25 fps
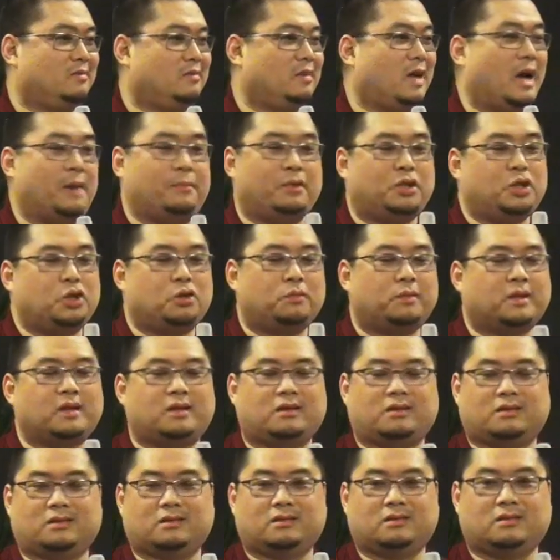I'm a nobody.
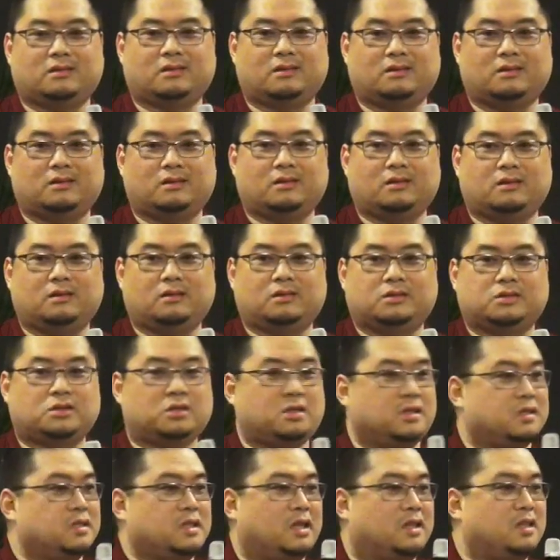So
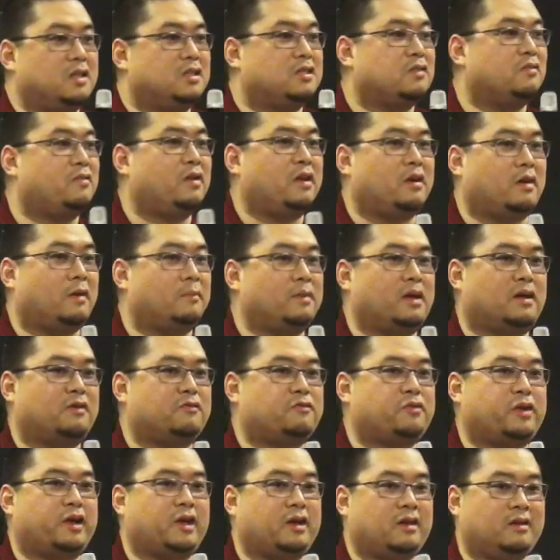there's nothing to fail. I'm not
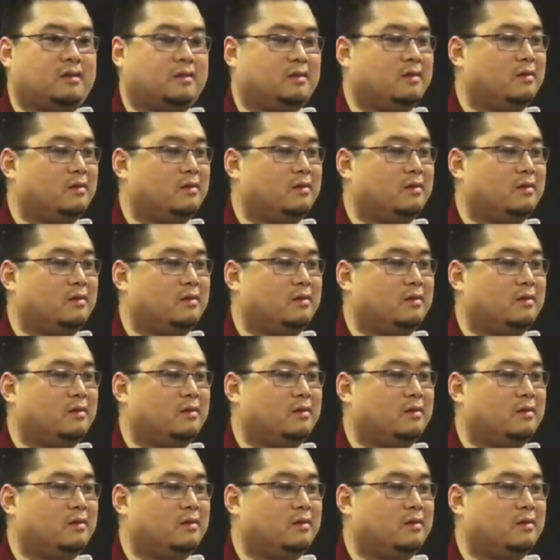afraid.